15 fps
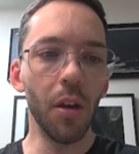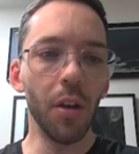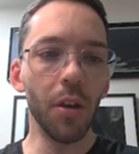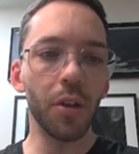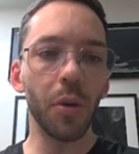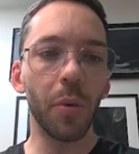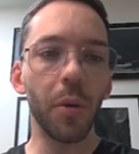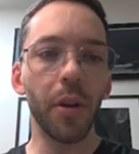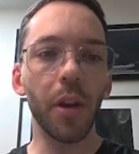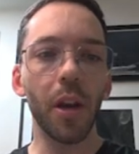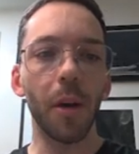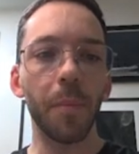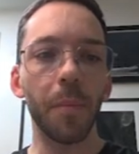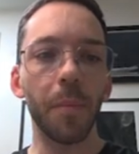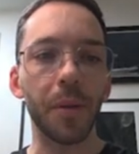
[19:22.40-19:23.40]
So what are the
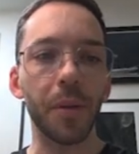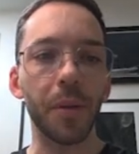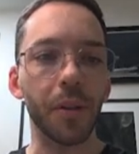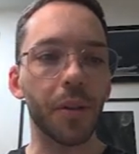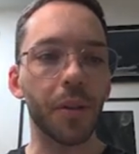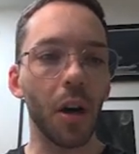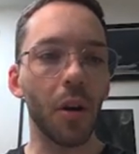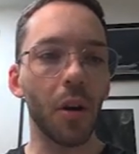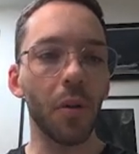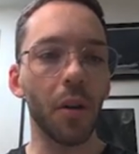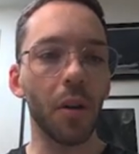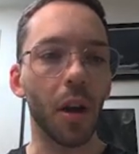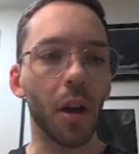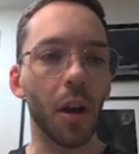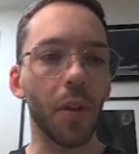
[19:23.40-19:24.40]
options? So, you
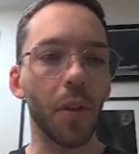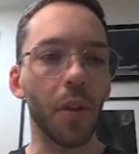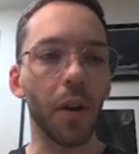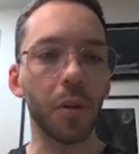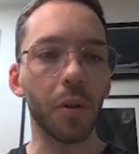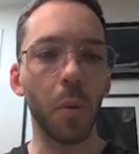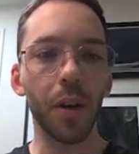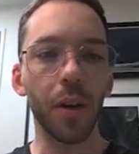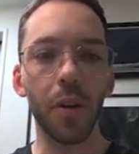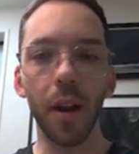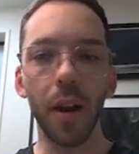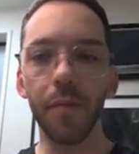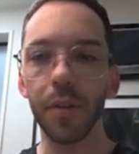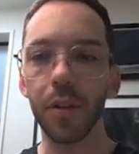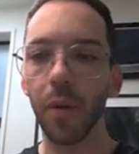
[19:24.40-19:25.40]
know, there is one
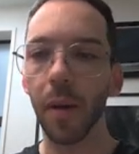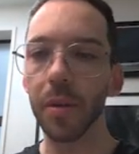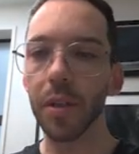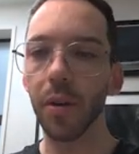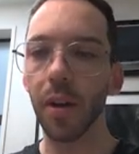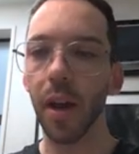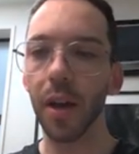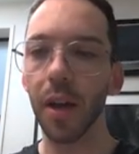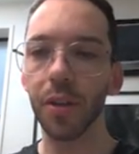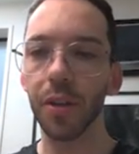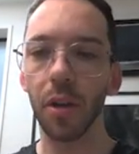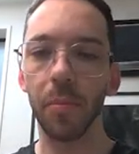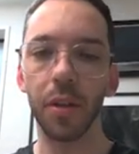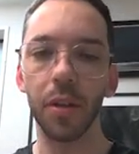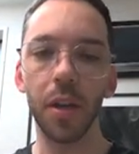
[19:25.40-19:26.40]
cream for squamous cell
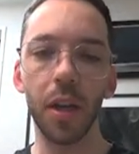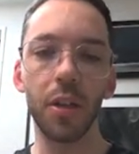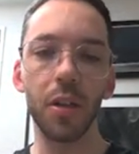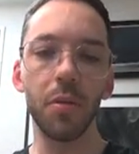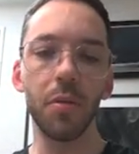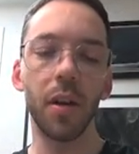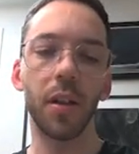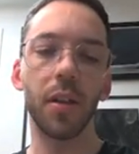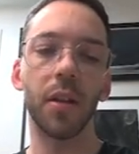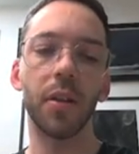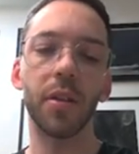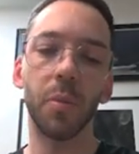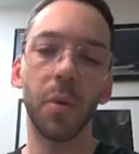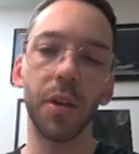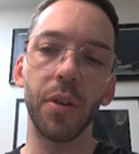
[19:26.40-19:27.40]
carcinoma in situ, and there
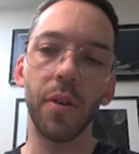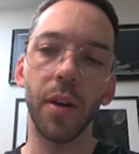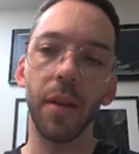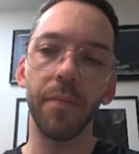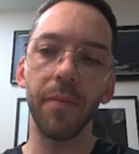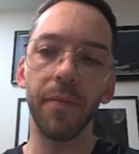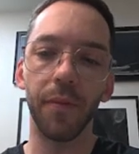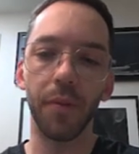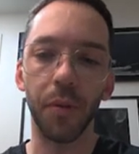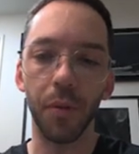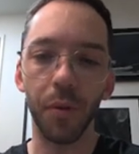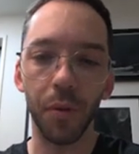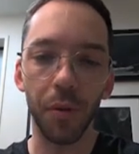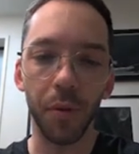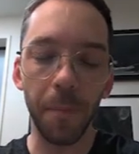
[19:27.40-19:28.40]
is one cream
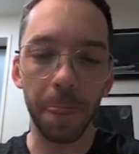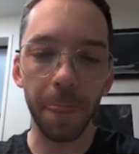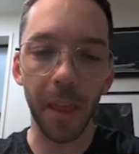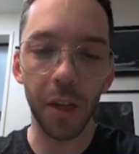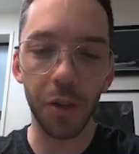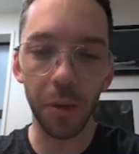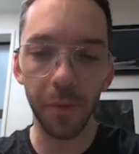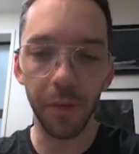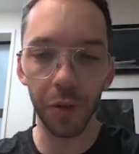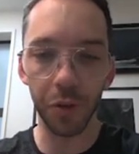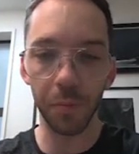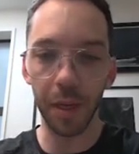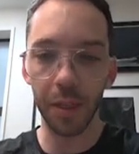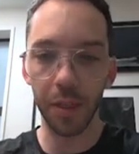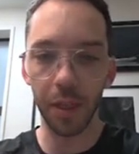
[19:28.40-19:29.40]
for
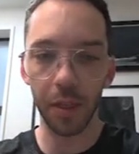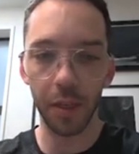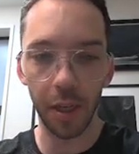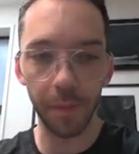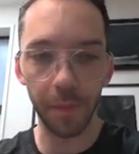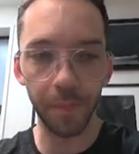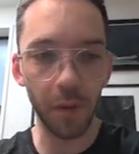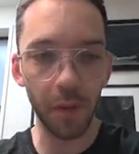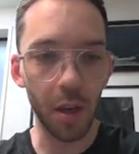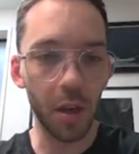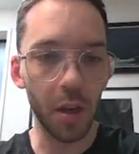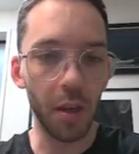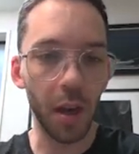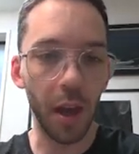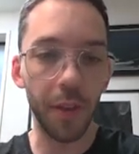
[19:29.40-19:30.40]
superficial BCC,
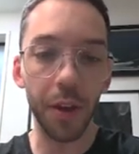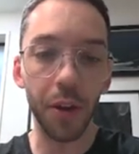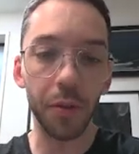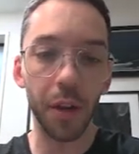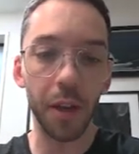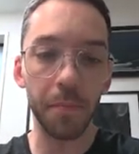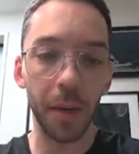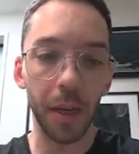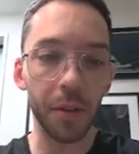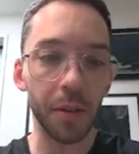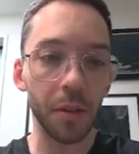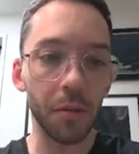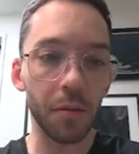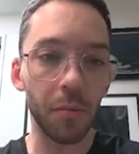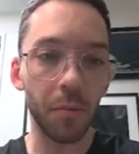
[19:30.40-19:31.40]
and they don't get
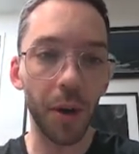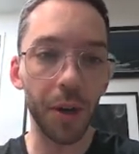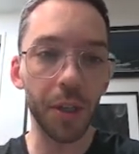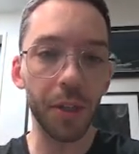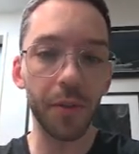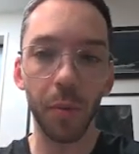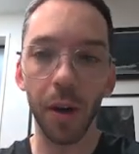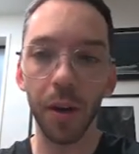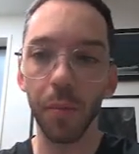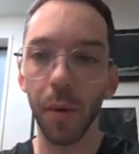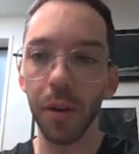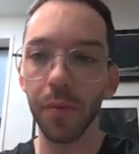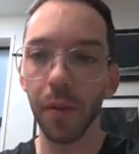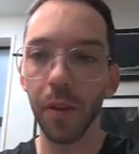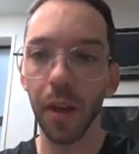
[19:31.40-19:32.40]
mixed. One is for one
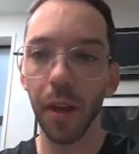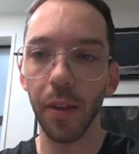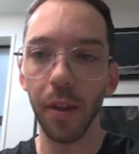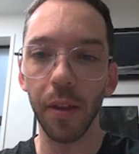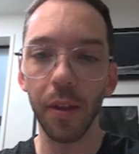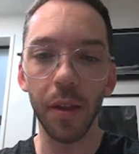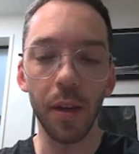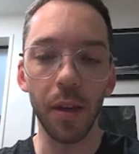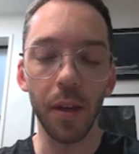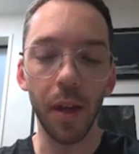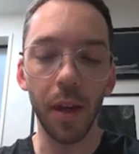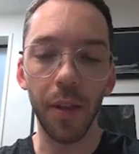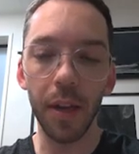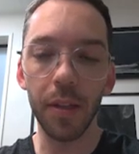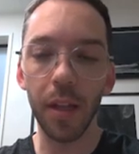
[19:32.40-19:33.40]
is for the other.
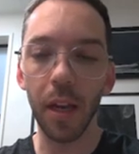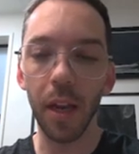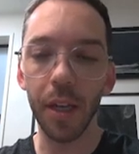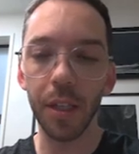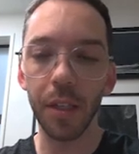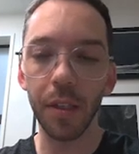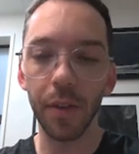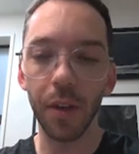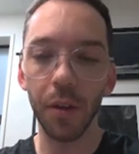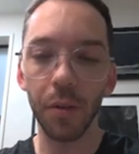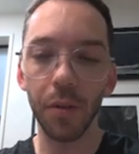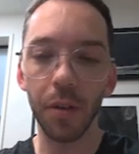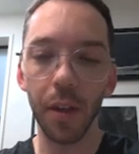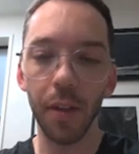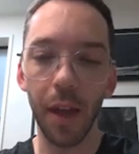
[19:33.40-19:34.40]
And that is their license for
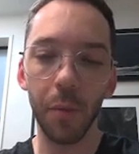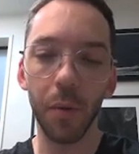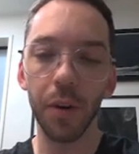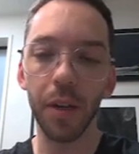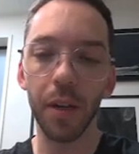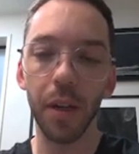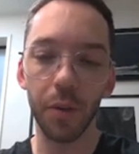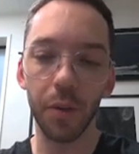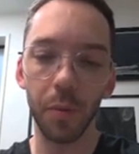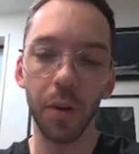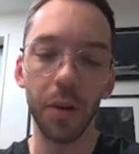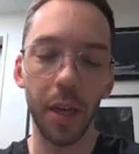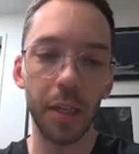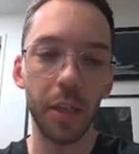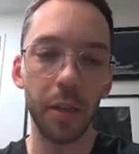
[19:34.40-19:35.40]
use, and that is
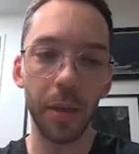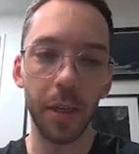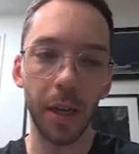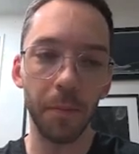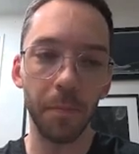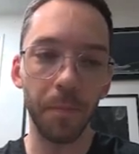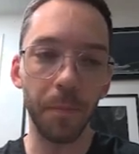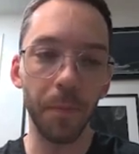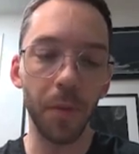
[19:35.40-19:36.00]
what needs to be done.